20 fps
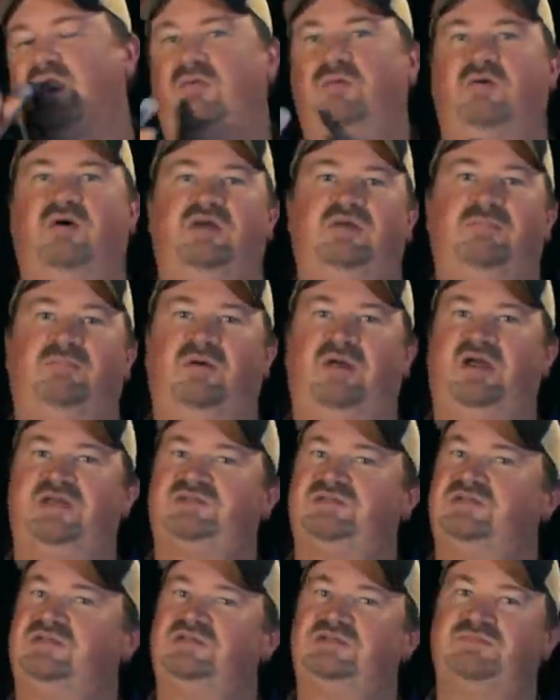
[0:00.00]
While you're
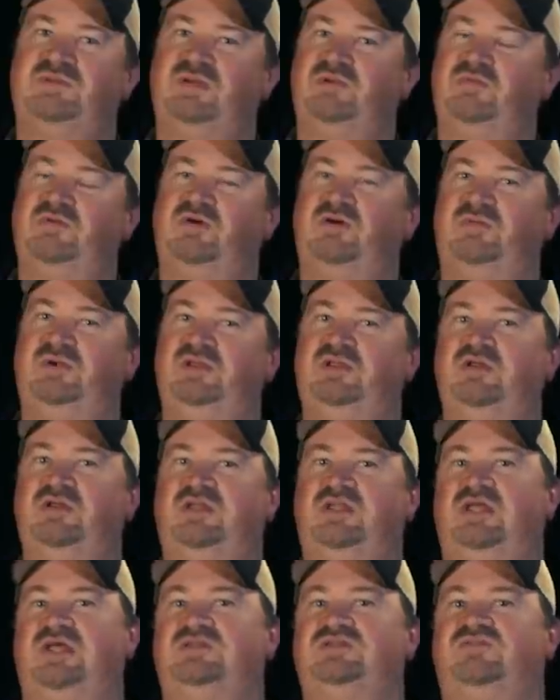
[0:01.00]
practicing this, people are gonna be
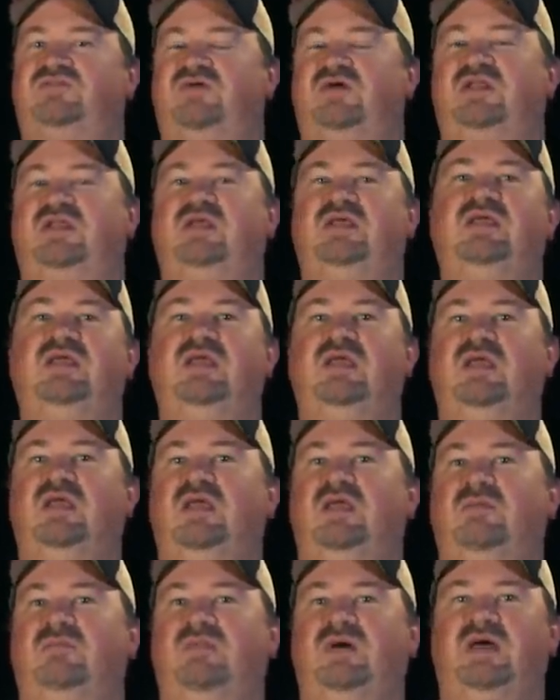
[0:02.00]
looking at you funny,
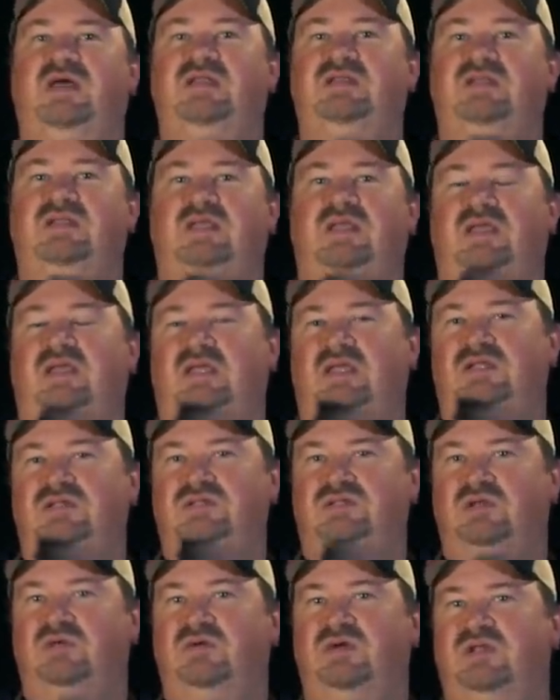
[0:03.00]
but
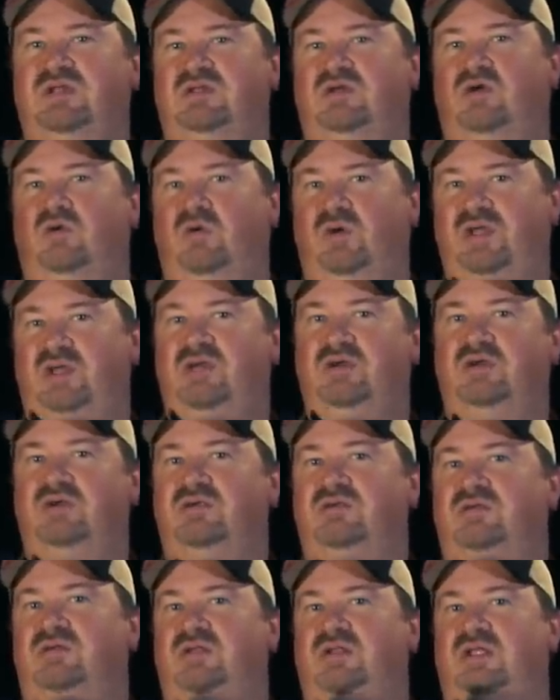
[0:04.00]
do it
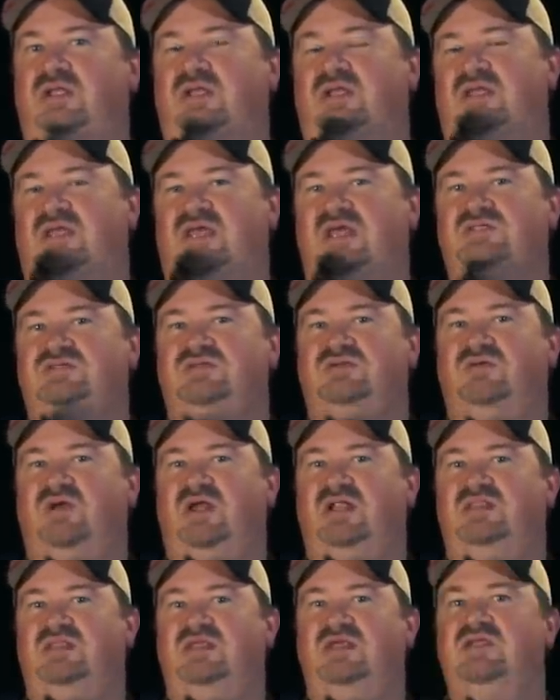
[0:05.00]
quicker, catch it
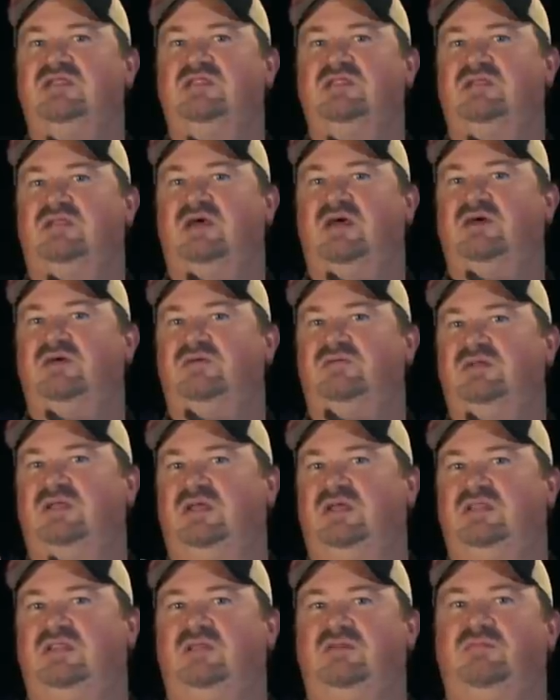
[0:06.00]
right at the end of the note,
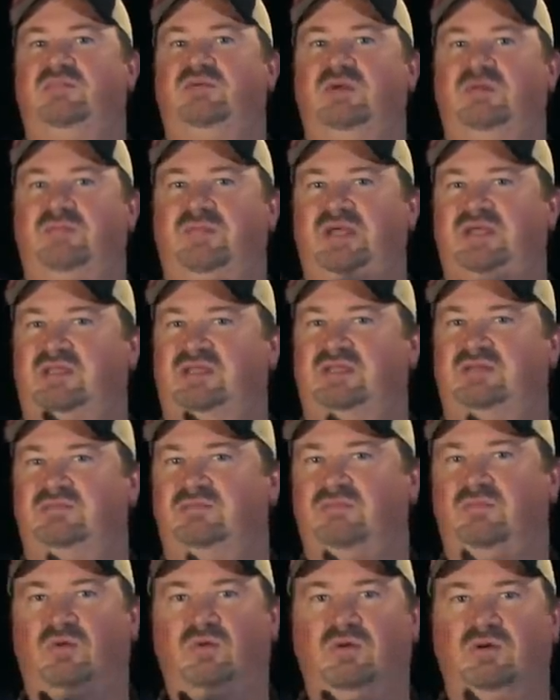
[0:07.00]
and then put make it
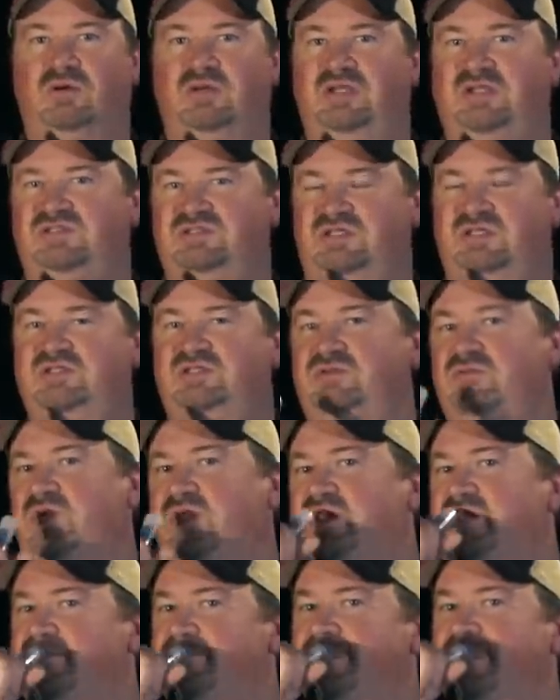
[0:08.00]
more
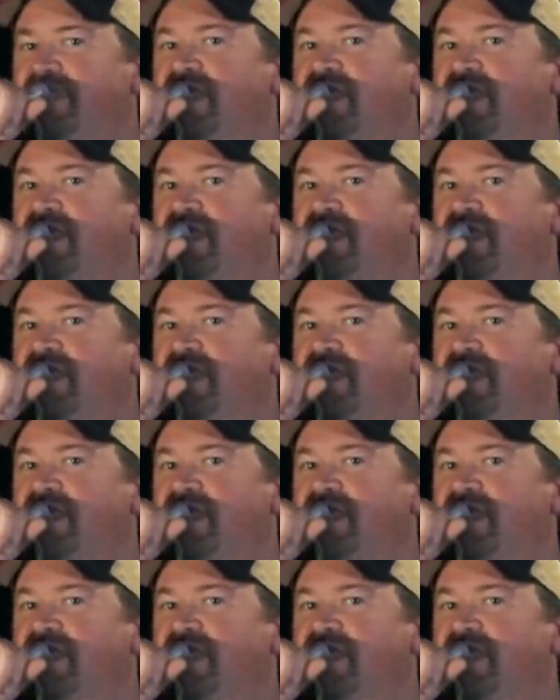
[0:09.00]
accentuated.